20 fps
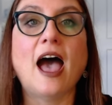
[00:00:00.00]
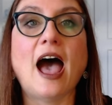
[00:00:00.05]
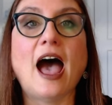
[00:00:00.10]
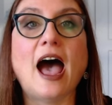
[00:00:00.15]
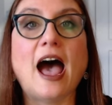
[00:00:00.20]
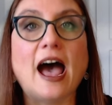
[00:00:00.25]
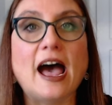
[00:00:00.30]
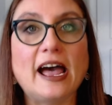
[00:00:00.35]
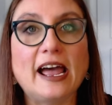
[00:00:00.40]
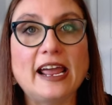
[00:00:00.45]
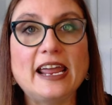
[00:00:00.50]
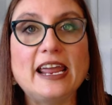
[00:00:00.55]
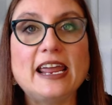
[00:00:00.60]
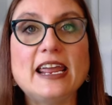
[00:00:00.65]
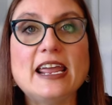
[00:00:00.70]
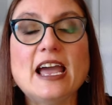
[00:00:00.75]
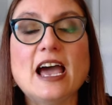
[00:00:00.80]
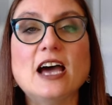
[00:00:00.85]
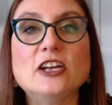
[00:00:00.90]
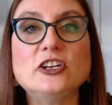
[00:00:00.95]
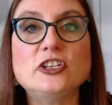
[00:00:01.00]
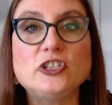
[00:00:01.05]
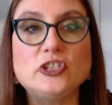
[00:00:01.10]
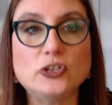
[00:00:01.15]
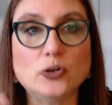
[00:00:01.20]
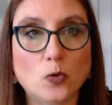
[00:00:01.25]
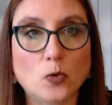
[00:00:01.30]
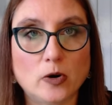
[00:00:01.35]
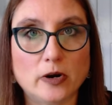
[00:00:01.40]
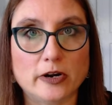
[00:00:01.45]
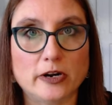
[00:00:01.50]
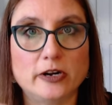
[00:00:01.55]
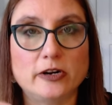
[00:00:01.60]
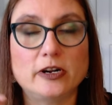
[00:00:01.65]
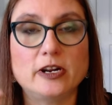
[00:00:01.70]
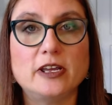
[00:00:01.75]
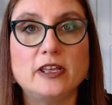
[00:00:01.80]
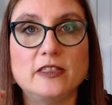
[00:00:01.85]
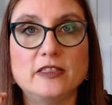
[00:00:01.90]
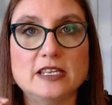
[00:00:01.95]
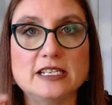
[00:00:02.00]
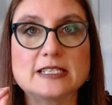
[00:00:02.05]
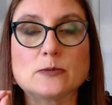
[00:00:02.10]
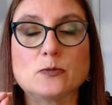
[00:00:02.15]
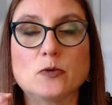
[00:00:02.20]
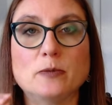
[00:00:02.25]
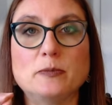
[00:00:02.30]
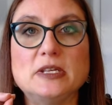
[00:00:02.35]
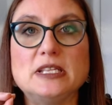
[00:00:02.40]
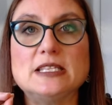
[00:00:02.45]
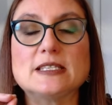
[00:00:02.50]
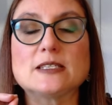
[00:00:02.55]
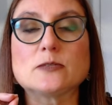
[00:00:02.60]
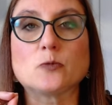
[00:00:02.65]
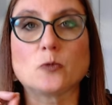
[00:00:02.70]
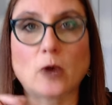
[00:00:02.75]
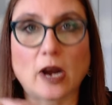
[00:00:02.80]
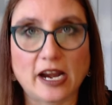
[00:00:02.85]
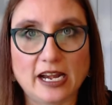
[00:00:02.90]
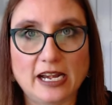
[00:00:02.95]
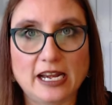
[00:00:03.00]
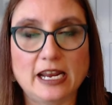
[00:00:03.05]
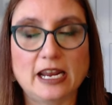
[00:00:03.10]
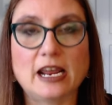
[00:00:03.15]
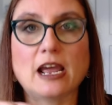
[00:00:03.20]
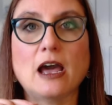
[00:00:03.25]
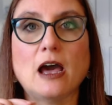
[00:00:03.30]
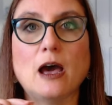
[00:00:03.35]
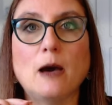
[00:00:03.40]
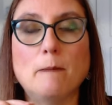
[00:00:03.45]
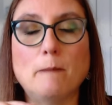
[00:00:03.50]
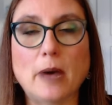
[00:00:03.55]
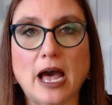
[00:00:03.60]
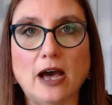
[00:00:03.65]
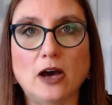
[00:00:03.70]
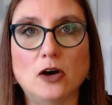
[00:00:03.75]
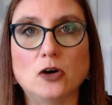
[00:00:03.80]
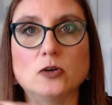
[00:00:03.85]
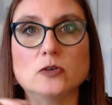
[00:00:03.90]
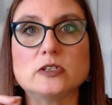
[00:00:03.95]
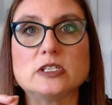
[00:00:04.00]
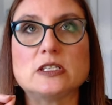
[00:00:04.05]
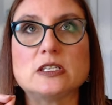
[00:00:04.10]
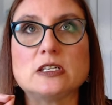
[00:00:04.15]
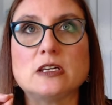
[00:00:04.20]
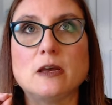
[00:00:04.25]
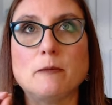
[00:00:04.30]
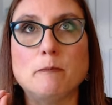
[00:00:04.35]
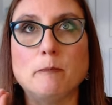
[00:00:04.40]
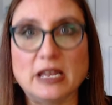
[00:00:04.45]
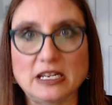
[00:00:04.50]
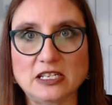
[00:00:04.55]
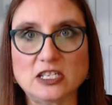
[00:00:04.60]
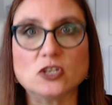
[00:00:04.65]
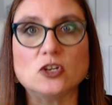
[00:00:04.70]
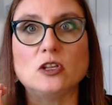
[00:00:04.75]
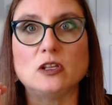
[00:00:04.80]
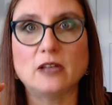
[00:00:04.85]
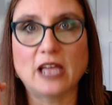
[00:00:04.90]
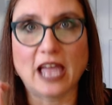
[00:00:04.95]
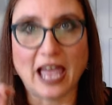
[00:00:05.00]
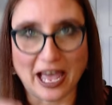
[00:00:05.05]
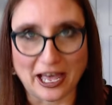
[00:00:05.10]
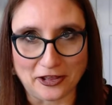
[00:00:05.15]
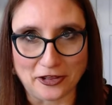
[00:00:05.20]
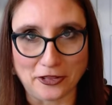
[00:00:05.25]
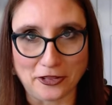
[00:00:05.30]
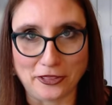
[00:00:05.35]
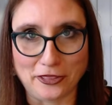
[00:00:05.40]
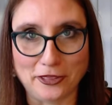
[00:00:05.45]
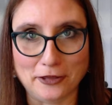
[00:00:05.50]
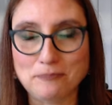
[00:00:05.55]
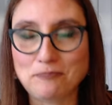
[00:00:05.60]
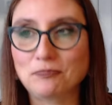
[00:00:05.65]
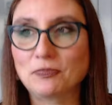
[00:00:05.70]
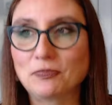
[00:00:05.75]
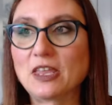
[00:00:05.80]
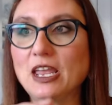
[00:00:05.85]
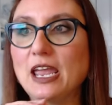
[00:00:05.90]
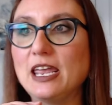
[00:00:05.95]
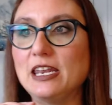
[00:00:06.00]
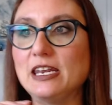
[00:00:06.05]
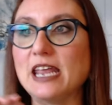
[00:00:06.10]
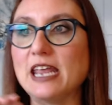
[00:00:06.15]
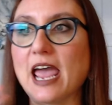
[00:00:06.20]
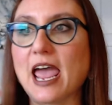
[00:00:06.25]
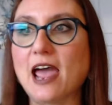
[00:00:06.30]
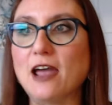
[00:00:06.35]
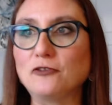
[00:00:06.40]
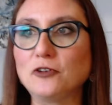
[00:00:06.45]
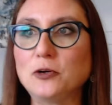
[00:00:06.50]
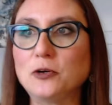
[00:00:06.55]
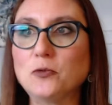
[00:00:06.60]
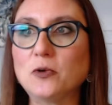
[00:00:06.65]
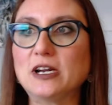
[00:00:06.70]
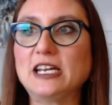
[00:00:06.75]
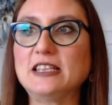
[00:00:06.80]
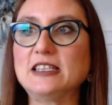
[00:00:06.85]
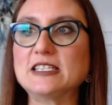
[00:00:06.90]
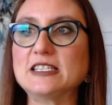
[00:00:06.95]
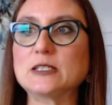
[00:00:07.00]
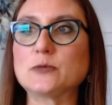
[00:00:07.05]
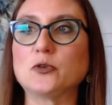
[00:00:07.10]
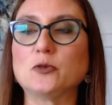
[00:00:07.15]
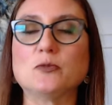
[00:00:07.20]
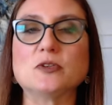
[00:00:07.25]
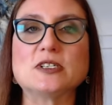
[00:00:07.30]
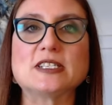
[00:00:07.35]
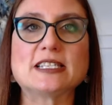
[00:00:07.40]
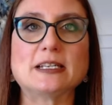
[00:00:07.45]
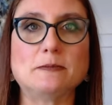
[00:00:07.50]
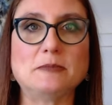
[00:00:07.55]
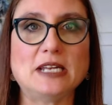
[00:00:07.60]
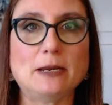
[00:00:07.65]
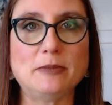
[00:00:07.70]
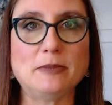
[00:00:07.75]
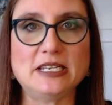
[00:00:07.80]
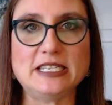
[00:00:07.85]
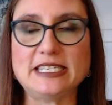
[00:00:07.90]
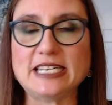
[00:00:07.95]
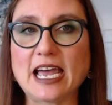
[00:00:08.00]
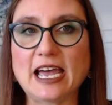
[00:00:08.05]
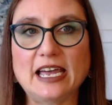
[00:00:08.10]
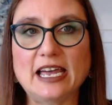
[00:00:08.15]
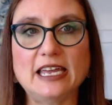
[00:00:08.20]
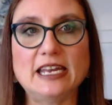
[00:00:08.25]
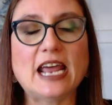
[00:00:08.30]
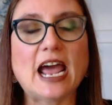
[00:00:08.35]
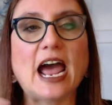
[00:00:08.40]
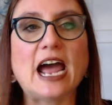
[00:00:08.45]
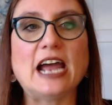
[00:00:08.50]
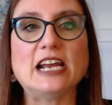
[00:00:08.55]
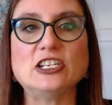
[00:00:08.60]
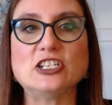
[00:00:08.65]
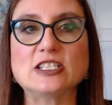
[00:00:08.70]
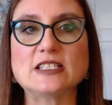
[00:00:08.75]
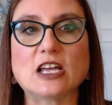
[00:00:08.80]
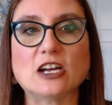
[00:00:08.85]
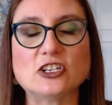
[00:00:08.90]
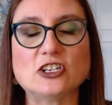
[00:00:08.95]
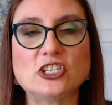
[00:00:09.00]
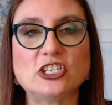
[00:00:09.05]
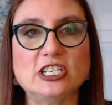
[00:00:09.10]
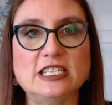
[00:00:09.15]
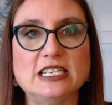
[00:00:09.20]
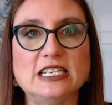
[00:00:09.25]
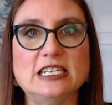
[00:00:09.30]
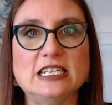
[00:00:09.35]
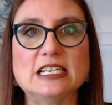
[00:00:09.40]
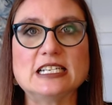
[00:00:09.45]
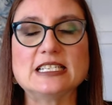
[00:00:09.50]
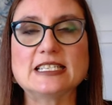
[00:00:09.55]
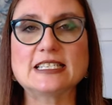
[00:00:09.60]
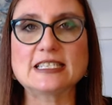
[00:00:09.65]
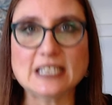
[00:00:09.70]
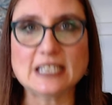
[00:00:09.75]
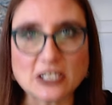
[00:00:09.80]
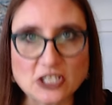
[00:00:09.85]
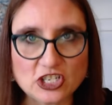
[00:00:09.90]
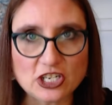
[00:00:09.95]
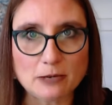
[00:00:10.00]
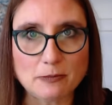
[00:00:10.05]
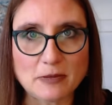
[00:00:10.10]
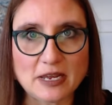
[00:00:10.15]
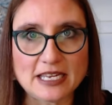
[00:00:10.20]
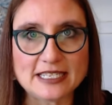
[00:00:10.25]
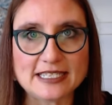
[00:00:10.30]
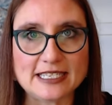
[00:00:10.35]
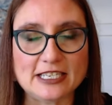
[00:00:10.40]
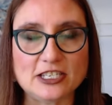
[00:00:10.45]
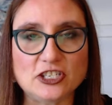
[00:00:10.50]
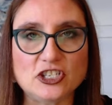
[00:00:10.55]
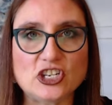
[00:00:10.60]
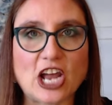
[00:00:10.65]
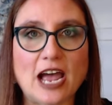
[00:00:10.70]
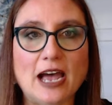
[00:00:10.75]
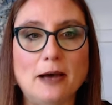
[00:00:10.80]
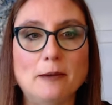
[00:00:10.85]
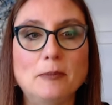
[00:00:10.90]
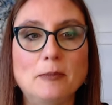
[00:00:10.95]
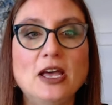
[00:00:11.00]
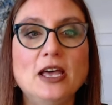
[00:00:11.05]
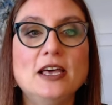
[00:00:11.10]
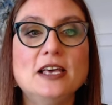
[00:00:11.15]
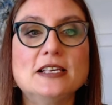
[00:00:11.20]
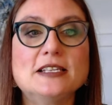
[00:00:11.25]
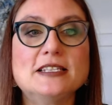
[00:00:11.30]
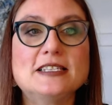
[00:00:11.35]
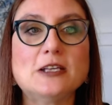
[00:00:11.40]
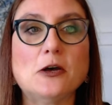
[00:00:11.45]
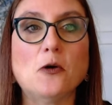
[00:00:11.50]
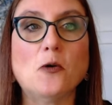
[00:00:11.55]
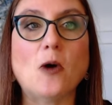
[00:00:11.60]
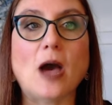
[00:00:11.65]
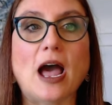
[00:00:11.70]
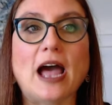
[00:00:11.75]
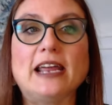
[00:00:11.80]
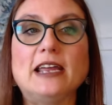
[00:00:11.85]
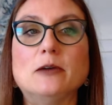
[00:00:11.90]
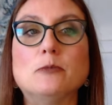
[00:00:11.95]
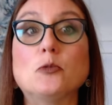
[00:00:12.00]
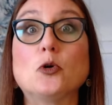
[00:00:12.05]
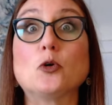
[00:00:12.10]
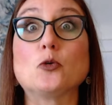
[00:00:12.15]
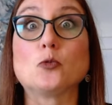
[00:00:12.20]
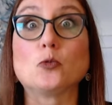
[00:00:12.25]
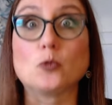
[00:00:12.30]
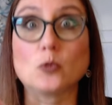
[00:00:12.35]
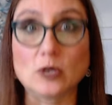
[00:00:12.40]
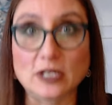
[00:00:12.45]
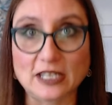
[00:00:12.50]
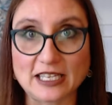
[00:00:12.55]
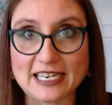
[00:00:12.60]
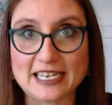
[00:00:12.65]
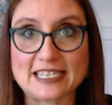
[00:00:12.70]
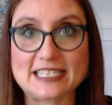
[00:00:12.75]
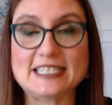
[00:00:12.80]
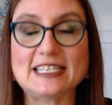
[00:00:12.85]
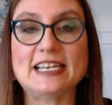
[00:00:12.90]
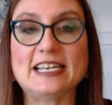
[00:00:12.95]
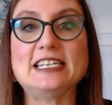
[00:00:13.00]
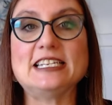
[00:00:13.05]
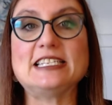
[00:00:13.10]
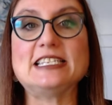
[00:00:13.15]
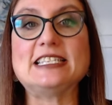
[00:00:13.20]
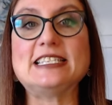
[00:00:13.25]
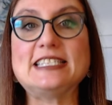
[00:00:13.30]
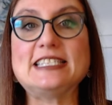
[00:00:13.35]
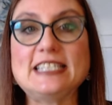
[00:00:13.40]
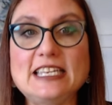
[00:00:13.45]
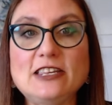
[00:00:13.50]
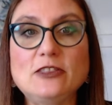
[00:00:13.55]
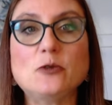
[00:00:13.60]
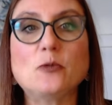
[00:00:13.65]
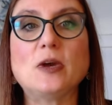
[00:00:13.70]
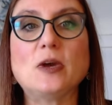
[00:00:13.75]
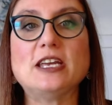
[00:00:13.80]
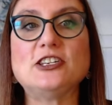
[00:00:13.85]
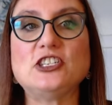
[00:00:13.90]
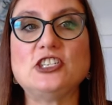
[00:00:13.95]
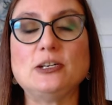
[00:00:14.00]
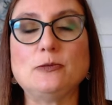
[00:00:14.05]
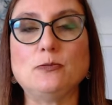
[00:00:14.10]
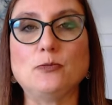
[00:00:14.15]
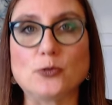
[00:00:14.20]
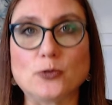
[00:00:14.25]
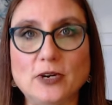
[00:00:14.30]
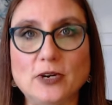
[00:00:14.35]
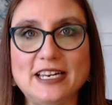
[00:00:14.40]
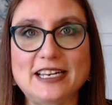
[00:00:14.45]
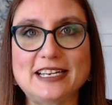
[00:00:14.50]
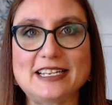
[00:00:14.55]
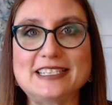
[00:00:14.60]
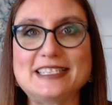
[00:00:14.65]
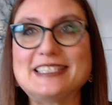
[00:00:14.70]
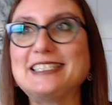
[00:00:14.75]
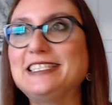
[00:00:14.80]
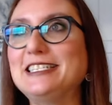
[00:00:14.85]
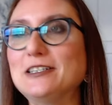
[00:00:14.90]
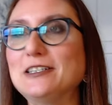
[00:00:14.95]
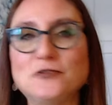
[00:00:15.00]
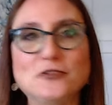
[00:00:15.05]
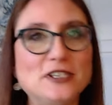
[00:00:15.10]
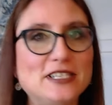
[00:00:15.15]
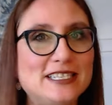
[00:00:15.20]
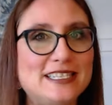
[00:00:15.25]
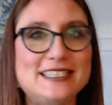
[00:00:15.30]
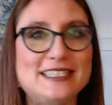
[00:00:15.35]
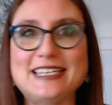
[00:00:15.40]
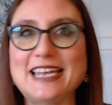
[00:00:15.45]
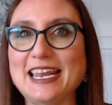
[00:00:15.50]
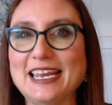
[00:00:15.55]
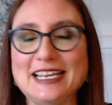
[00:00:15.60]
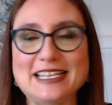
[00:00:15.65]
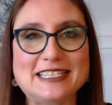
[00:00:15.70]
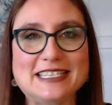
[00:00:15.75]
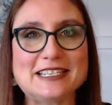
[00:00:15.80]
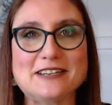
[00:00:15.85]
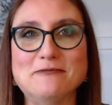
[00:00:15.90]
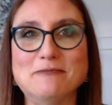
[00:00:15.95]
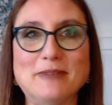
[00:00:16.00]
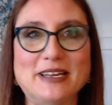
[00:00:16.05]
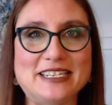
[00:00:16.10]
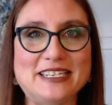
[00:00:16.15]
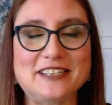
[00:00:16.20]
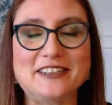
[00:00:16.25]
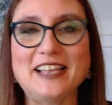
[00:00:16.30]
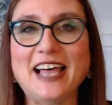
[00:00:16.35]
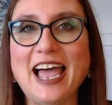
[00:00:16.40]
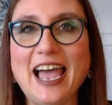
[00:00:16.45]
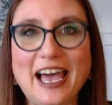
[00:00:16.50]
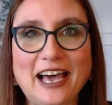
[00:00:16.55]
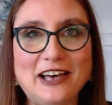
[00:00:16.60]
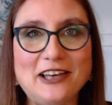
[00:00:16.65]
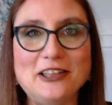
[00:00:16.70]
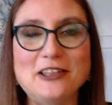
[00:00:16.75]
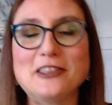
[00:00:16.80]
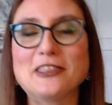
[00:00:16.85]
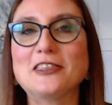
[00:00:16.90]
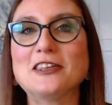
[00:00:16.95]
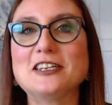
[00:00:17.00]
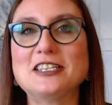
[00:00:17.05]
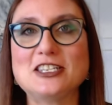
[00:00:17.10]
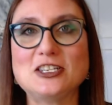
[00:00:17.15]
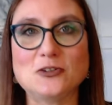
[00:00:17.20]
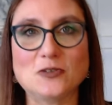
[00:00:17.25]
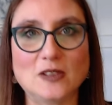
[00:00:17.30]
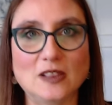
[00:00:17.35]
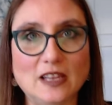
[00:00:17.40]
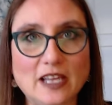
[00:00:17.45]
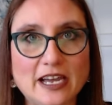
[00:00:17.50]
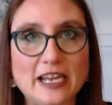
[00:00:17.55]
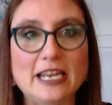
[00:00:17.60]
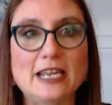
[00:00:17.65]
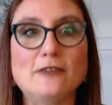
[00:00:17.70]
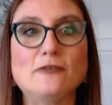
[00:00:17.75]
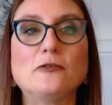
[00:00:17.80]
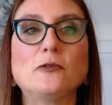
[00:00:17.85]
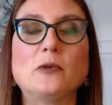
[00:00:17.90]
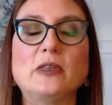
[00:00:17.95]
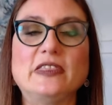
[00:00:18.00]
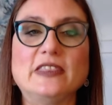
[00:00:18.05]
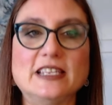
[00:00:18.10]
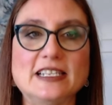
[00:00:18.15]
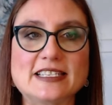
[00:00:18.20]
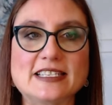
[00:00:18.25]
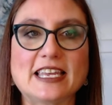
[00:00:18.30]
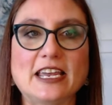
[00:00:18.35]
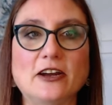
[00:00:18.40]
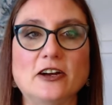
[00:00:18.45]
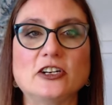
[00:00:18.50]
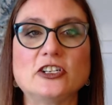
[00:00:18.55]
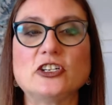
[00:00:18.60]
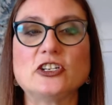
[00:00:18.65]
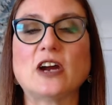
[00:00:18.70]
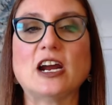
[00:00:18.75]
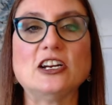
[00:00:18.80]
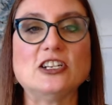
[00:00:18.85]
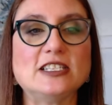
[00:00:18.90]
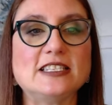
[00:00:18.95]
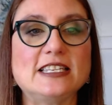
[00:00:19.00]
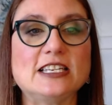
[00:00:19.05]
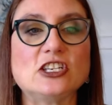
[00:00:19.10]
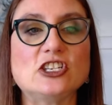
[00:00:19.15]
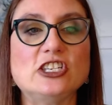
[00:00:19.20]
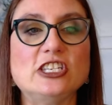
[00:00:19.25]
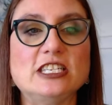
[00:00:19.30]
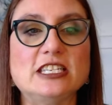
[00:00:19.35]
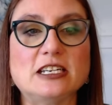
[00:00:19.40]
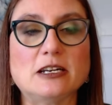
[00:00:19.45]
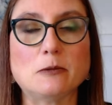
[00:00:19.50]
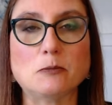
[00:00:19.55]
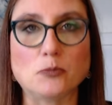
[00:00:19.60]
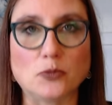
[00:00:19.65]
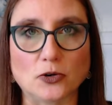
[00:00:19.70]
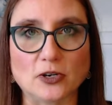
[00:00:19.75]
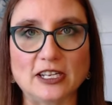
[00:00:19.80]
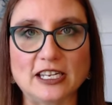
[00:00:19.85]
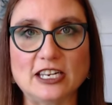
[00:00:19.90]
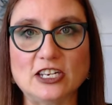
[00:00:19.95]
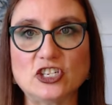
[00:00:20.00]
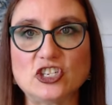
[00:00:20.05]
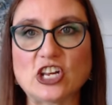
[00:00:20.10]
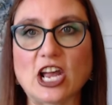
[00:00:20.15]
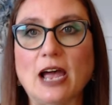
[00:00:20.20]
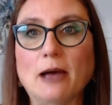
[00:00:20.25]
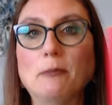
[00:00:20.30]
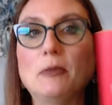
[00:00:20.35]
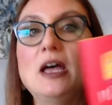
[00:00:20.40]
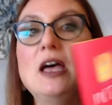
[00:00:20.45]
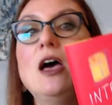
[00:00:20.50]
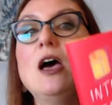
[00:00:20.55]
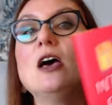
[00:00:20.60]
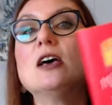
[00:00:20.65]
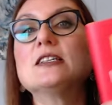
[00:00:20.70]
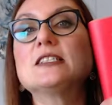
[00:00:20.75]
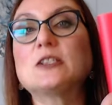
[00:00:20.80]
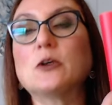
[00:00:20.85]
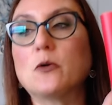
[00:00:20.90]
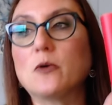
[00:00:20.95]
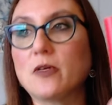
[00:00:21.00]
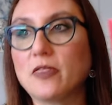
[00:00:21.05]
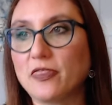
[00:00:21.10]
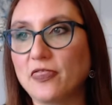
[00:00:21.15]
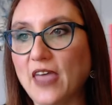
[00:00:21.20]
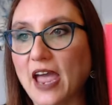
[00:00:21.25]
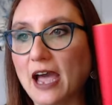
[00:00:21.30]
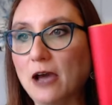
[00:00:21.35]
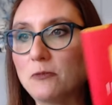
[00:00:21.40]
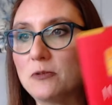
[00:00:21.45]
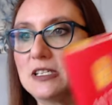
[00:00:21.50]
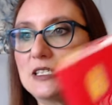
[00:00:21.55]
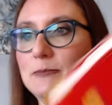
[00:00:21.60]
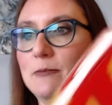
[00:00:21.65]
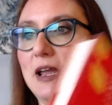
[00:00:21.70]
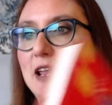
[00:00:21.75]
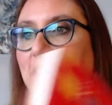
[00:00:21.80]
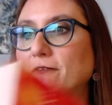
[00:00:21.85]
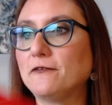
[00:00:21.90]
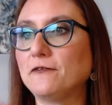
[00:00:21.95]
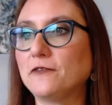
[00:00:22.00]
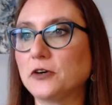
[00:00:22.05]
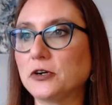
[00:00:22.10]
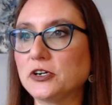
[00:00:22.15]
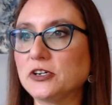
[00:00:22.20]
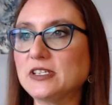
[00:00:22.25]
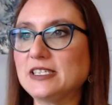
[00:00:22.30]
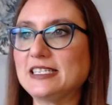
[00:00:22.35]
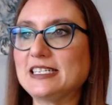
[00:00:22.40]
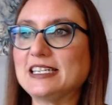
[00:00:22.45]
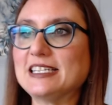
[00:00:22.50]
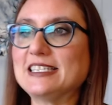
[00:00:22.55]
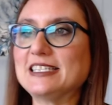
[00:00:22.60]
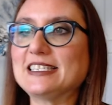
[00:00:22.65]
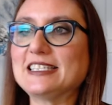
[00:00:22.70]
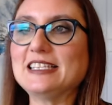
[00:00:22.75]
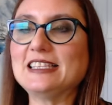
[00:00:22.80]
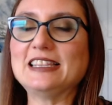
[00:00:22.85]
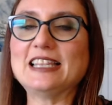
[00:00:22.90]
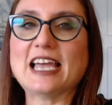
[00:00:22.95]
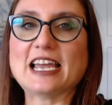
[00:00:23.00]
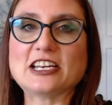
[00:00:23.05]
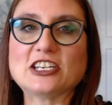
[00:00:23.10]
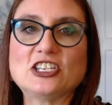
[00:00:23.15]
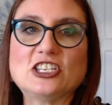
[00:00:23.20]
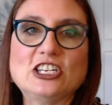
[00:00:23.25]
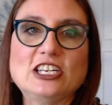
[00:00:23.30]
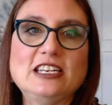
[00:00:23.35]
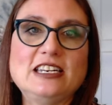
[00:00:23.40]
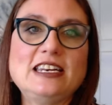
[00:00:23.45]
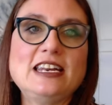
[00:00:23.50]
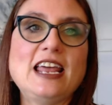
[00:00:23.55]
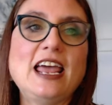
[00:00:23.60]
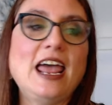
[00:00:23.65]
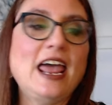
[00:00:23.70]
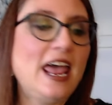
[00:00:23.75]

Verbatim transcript: I adored this woman's writing about mental health, and everyone in this room will someday be dead. I just thought she did such an amazing job. So I am really excited to see the way she brings different states of mental health to life with this character. I just think she did a brilliant job. So that was my first selection.